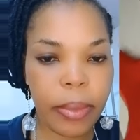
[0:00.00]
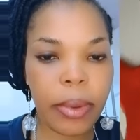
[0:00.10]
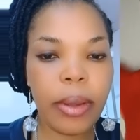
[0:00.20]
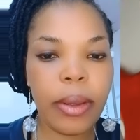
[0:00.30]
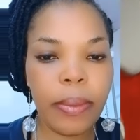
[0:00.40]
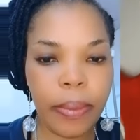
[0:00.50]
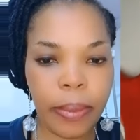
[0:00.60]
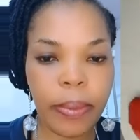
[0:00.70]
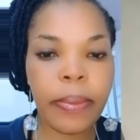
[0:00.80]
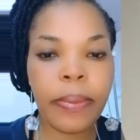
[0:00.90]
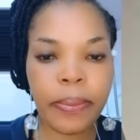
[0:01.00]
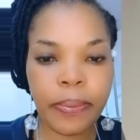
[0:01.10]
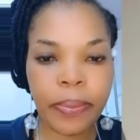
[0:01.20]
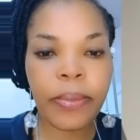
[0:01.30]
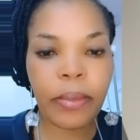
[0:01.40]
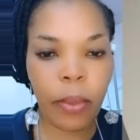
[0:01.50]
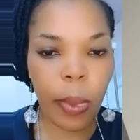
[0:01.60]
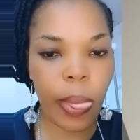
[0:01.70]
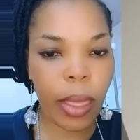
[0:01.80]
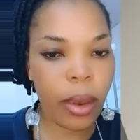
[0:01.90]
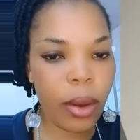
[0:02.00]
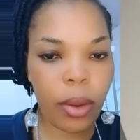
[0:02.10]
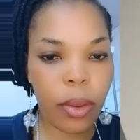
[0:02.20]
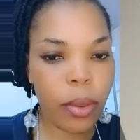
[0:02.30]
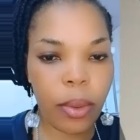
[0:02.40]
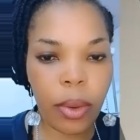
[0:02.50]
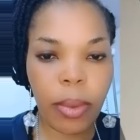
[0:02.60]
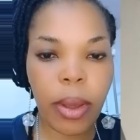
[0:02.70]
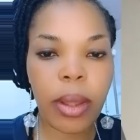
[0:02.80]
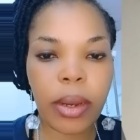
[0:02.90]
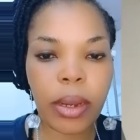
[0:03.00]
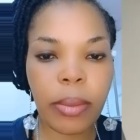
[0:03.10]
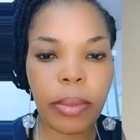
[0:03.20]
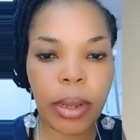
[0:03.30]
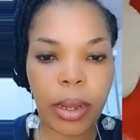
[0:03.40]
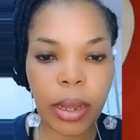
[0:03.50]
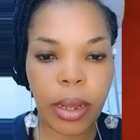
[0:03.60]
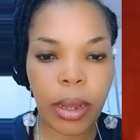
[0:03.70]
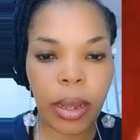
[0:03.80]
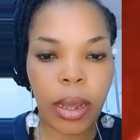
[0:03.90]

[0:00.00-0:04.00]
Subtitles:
good ironing, okay? And your